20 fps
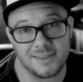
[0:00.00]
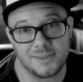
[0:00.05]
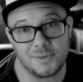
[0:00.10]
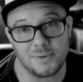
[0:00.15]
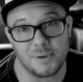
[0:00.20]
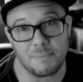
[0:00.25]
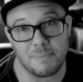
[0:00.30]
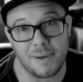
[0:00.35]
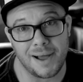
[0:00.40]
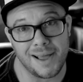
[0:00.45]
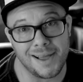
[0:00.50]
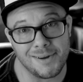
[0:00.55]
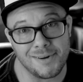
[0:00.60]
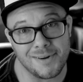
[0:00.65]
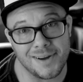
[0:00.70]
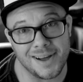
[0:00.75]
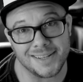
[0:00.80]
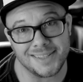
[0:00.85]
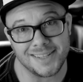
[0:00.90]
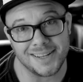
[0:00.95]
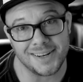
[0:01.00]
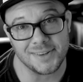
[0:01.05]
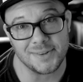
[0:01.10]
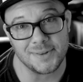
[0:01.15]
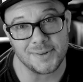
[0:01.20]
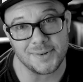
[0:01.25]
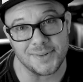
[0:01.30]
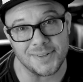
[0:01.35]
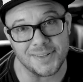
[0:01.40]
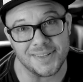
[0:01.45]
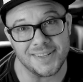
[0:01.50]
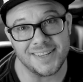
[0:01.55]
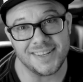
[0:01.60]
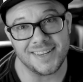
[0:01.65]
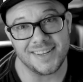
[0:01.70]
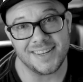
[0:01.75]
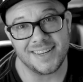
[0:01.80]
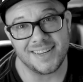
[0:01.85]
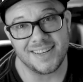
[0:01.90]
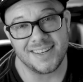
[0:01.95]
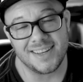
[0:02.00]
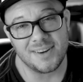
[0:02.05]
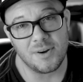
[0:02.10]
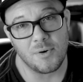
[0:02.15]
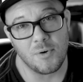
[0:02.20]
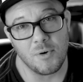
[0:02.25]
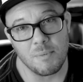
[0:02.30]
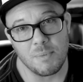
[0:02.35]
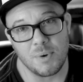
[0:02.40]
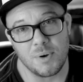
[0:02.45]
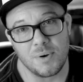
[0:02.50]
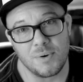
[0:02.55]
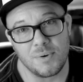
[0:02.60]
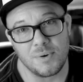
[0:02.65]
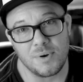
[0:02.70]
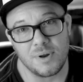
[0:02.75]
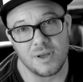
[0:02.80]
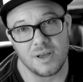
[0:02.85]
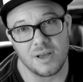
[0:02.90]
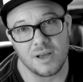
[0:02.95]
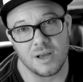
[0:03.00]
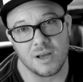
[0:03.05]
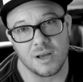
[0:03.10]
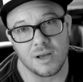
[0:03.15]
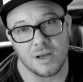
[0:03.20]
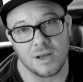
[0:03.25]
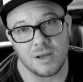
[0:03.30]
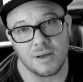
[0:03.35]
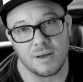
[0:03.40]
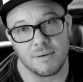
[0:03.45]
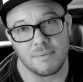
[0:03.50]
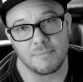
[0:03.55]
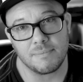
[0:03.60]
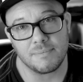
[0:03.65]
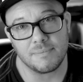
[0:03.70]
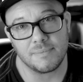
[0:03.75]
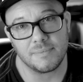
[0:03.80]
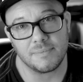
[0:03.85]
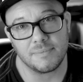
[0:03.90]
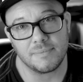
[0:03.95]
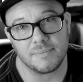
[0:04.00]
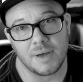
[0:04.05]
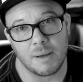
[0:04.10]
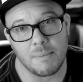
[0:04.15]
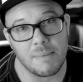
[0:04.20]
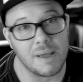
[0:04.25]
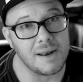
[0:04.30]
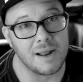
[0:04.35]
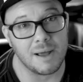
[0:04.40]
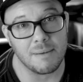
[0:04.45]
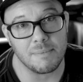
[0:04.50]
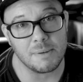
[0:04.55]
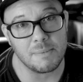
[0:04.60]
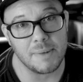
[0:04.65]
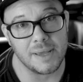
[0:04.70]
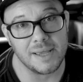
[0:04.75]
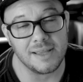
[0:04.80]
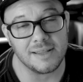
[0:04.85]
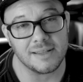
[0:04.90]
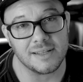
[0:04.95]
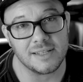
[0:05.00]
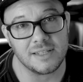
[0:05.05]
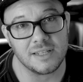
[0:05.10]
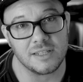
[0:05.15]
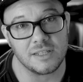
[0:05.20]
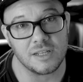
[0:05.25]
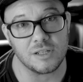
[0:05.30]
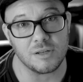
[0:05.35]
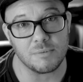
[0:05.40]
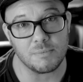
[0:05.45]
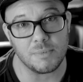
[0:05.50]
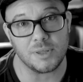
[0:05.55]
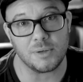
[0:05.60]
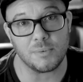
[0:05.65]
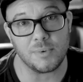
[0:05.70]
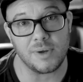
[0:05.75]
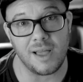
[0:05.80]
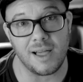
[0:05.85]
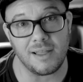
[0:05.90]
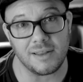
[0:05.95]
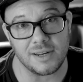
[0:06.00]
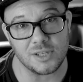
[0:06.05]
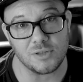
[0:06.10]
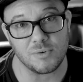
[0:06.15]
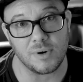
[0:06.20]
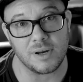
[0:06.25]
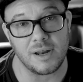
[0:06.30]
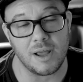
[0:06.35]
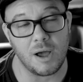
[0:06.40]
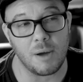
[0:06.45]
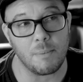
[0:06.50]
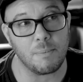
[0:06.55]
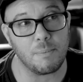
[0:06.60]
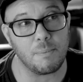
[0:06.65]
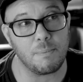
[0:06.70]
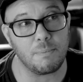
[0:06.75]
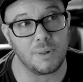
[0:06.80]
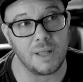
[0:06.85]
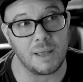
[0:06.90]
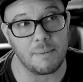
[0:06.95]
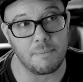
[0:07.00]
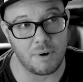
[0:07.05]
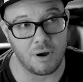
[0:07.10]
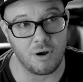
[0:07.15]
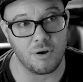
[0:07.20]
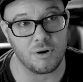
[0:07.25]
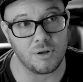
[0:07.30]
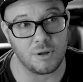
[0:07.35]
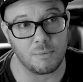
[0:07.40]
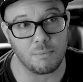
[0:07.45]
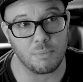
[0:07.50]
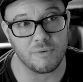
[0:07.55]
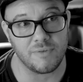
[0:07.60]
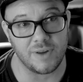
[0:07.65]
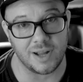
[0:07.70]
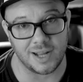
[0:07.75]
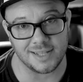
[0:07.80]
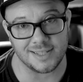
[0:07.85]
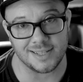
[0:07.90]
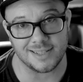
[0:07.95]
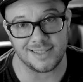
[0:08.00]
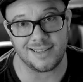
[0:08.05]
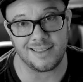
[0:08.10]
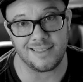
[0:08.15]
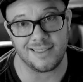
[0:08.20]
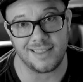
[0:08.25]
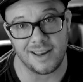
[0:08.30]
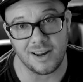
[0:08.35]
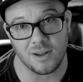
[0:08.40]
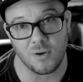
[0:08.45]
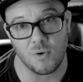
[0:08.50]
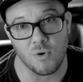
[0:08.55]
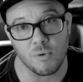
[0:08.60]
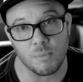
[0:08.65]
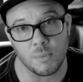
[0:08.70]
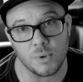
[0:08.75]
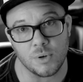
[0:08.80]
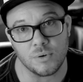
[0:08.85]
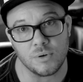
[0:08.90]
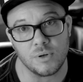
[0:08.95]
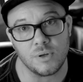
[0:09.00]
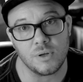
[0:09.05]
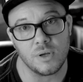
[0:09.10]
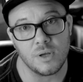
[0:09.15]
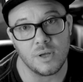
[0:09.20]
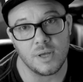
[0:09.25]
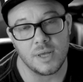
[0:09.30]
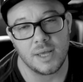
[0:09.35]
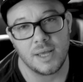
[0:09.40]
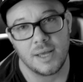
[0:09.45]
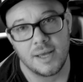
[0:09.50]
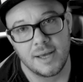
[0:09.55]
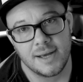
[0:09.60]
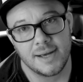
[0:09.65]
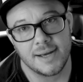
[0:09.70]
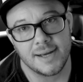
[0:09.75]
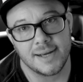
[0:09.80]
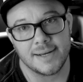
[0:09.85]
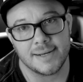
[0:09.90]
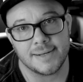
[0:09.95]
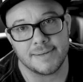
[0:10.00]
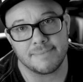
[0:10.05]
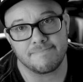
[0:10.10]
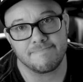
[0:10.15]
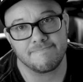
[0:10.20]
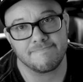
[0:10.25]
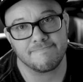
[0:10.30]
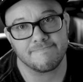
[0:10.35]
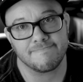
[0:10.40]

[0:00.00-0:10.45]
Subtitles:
bioidentical hormone, I may not be making this decision. But the reality is, right now, Planned Parenthood provides a synthetic hormone, and